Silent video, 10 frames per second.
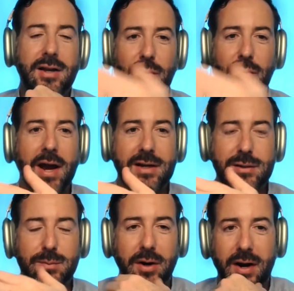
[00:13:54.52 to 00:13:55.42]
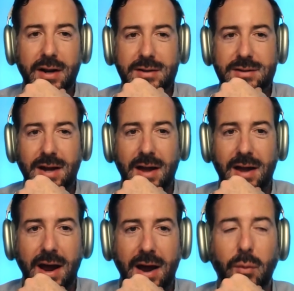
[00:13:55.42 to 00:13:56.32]
the right experience
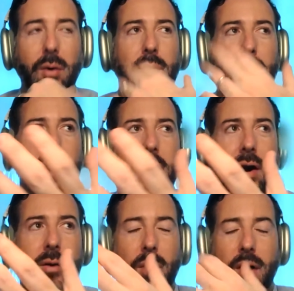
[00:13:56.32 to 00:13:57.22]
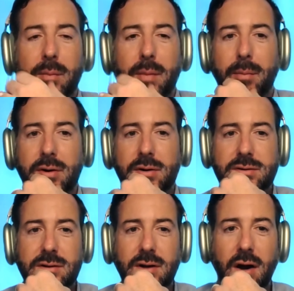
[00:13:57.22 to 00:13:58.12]
and what our
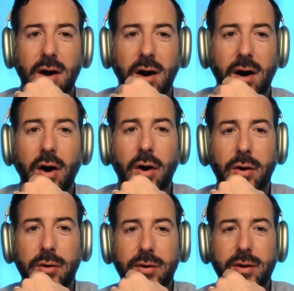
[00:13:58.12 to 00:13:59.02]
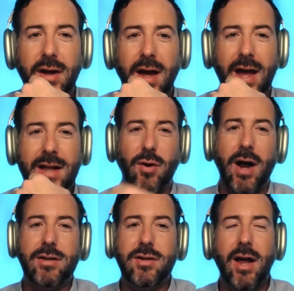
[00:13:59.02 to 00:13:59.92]
members are owed.
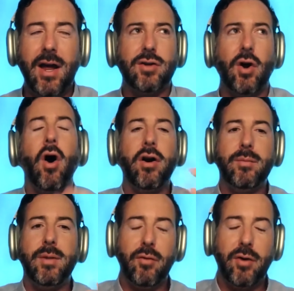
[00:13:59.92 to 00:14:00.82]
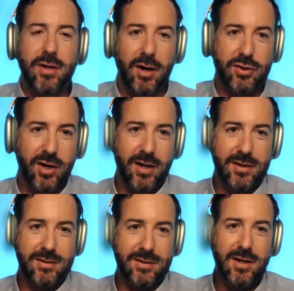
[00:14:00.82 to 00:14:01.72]
And so it's hard to be
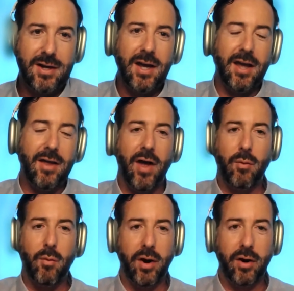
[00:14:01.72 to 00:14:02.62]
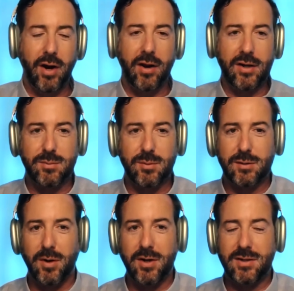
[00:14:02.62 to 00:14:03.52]
reductionist in, like, what a great
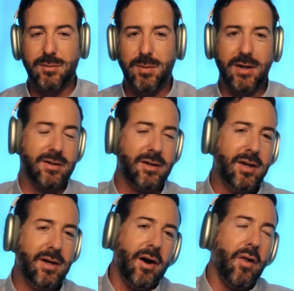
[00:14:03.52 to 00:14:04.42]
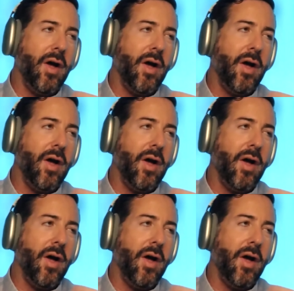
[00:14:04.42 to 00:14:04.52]
customer experience is, because